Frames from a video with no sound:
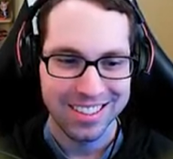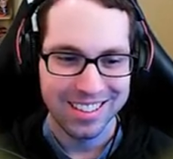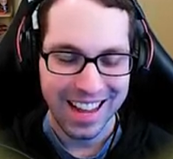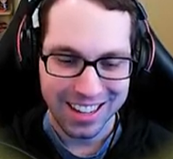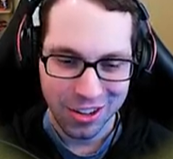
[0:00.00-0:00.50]

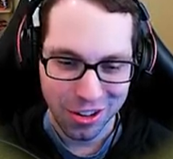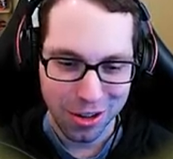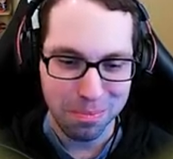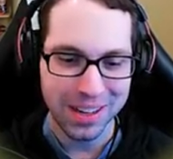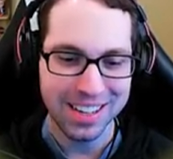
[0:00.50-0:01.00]
That could
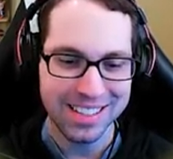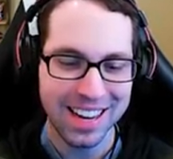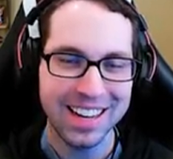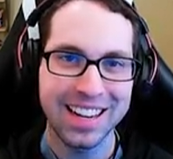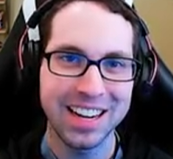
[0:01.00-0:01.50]
have been a
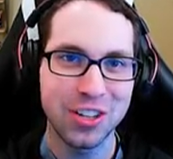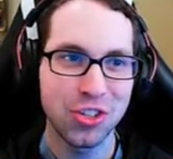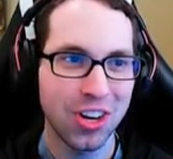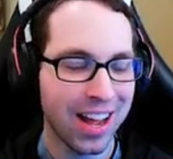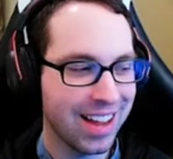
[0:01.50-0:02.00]
dedicated
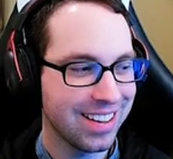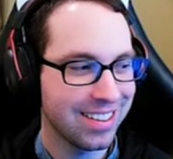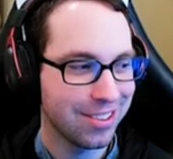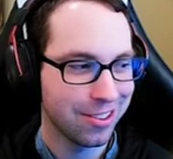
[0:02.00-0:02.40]
shot.